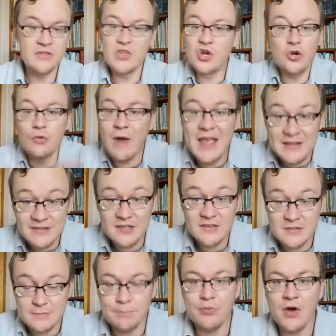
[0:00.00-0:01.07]
The
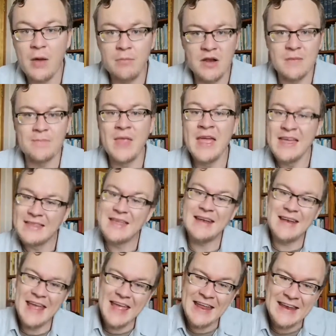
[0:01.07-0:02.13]
greatest problem
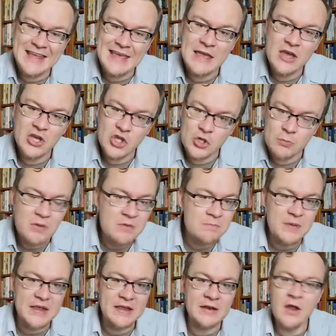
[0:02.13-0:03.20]
that any human
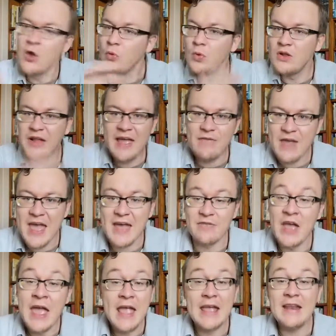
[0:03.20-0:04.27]
being will ever
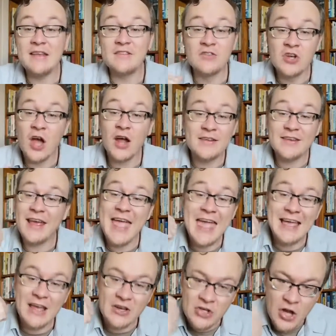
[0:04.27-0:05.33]
have. It is not
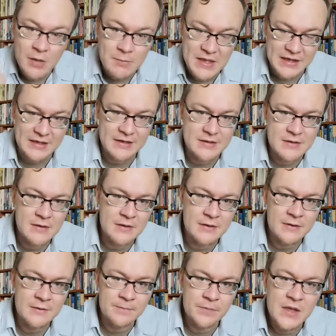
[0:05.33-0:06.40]
economic.
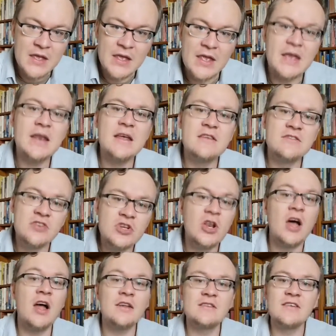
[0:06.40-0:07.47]
It is
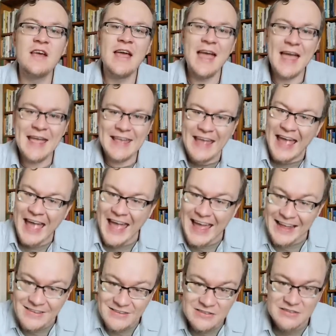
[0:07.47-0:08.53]
not a
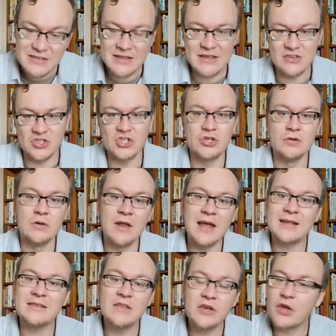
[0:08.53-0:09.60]
health issue
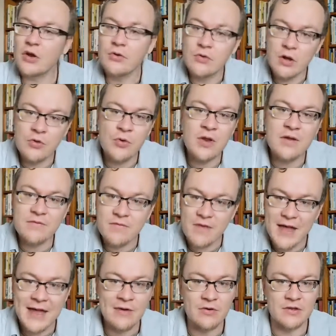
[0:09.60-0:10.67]
like the
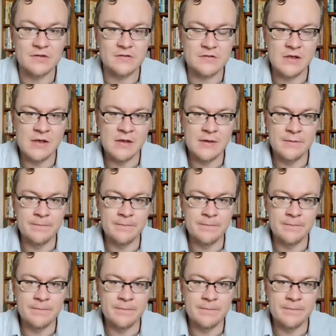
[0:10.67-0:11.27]
coronavirus.